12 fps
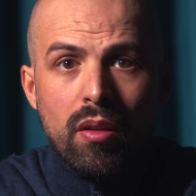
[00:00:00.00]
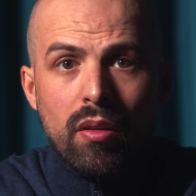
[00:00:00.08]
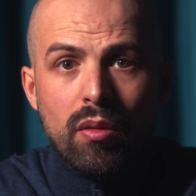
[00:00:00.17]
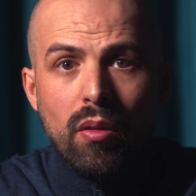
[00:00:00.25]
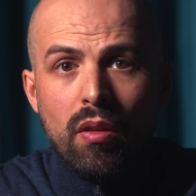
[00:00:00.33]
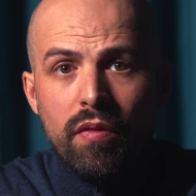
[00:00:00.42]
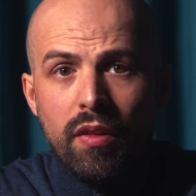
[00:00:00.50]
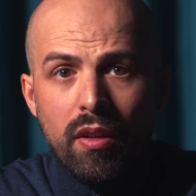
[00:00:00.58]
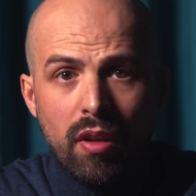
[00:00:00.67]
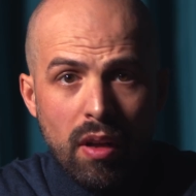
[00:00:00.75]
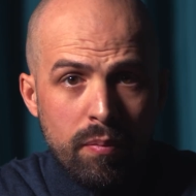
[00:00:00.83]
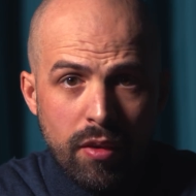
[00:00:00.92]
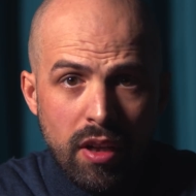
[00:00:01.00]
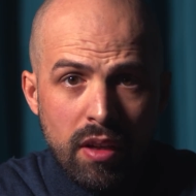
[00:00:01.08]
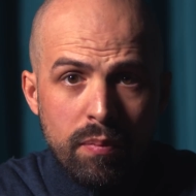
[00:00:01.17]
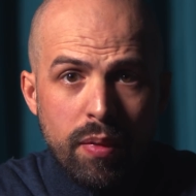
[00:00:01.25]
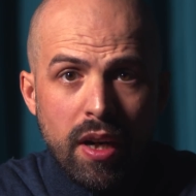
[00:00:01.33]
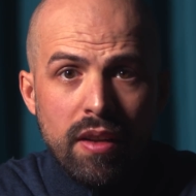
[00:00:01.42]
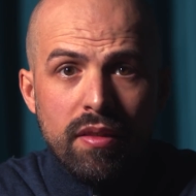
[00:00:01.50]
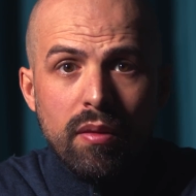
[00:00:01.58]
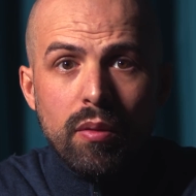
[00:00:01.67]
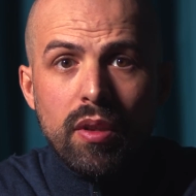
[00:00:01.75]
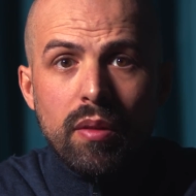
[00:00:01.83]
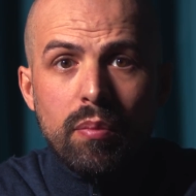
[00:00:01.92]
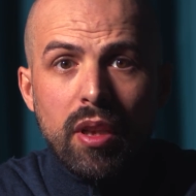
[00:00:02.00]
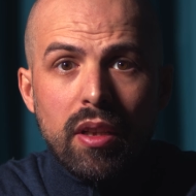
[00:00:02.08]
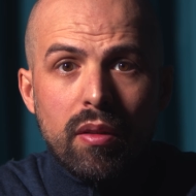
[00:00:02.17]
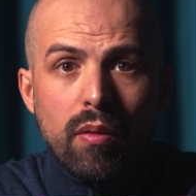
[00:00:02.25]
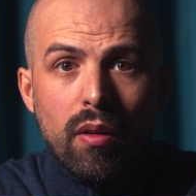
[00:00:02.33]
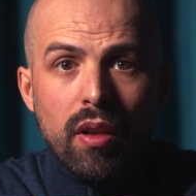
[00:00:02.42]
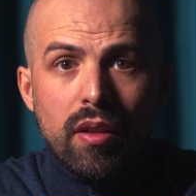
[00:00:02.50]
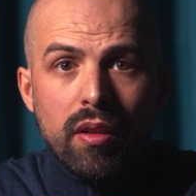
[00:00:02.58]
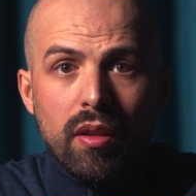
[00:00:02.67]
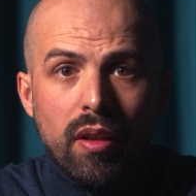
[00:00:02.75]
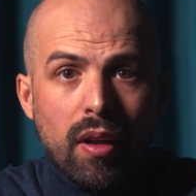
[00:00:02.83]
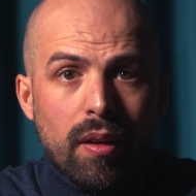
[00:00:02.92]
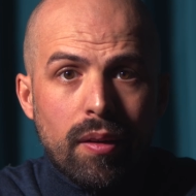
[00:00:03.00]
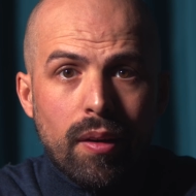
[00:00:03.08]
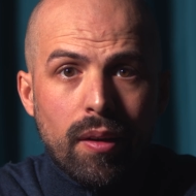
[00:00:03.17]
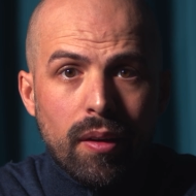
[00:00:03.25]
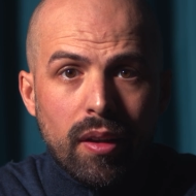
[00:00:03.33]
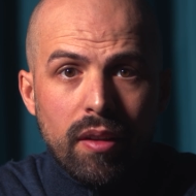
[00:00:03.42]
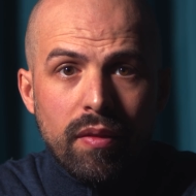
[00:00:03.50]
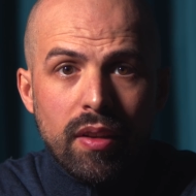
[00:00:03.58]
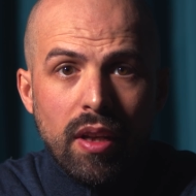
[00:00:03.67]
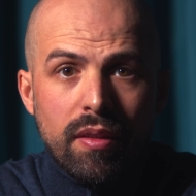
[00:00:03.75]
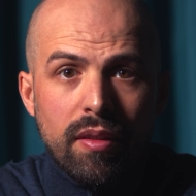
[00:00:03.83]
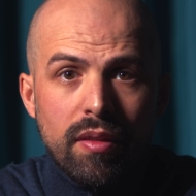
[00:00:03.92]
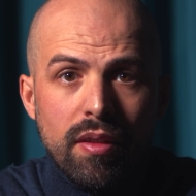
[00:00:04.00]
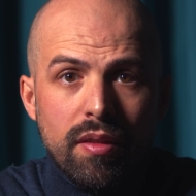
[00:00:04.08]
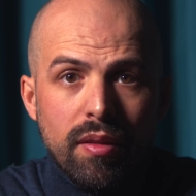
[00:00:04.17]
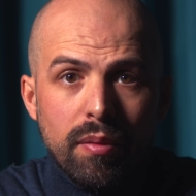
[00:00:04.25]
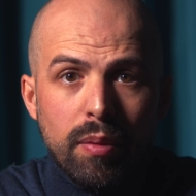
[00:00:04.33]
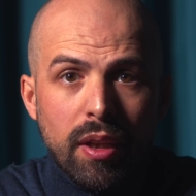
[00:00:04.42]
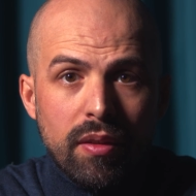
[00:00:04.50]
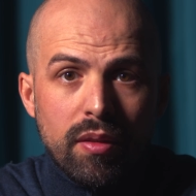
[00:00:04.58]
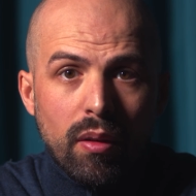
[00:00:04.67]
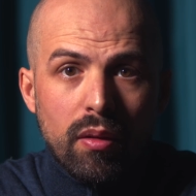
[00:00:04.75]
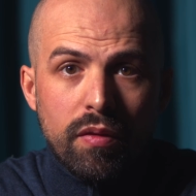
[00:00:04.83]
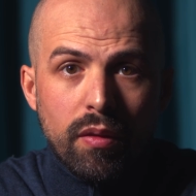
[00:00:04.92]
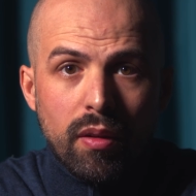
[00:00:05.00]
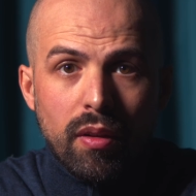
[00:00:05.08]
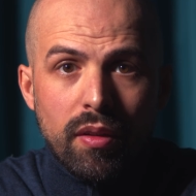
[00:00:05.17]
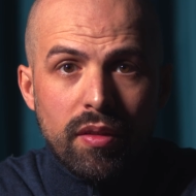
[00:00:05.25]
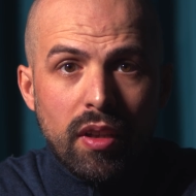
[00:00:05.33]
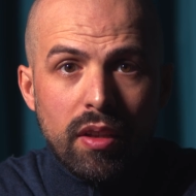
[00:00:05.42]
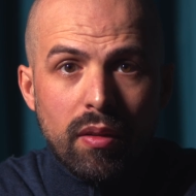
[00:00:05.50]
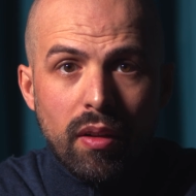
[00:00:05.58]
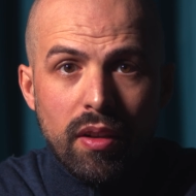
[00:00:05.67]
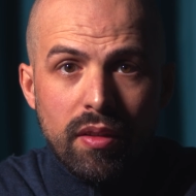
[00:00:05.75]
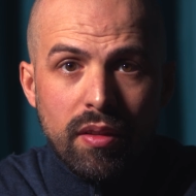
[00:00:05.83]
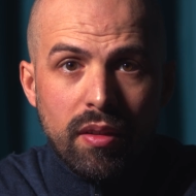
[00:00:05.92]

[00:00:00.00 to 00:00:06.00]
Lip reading: So overall I'm really impressed with the build quality, and given that this is being sold for as little as